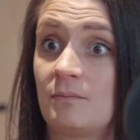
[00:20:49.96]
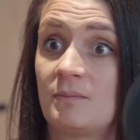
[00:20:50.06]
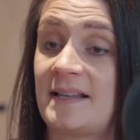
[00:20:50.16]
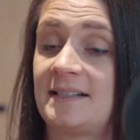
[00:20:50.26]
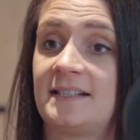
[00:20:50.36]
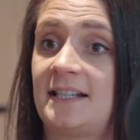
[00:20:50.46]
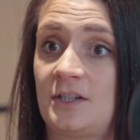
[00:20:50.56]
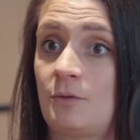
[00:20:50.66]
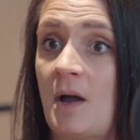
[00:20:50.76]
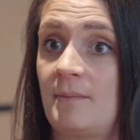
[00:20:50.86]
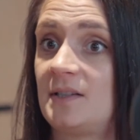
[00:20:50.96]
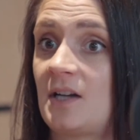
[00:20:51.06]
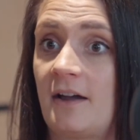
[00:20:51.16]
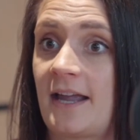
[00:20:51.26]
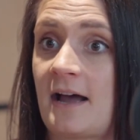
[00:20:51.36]
businesses who might be
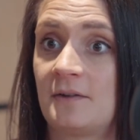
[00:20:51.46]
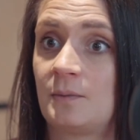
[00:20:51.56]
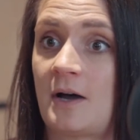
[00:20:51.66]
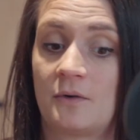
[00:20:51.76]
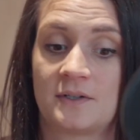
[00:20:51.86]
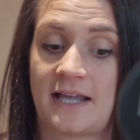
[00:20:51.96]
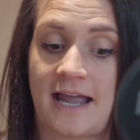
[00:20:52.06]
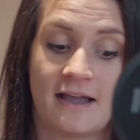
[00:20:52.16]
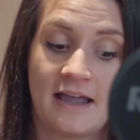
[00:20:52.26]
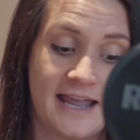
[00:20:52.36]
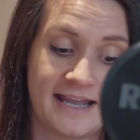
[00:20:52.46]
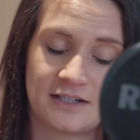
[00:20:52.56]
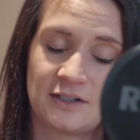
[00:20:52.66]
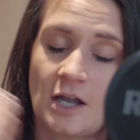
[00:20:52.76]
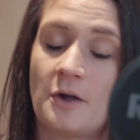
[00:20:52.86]
starting out as well, because it's
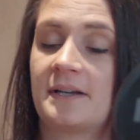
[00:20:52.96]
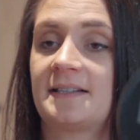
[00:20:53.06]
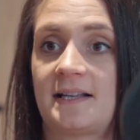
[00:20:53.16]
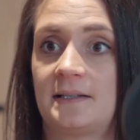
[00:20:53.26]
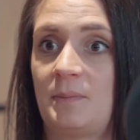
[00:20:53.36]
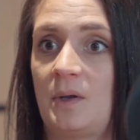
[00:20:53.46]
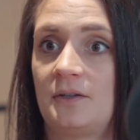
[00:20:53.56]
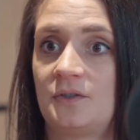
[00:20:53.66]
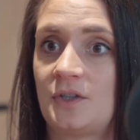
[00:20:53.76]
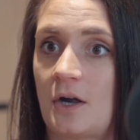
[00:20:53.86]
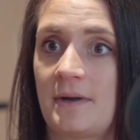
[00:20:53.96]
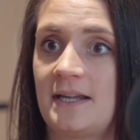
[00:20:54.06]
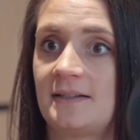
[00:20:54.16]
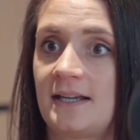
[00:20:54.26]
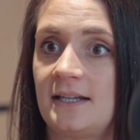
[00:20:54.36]
so accessible and so
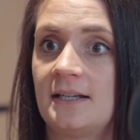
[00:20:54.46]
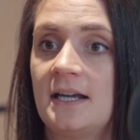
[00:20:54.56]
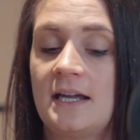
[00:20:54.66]
easy.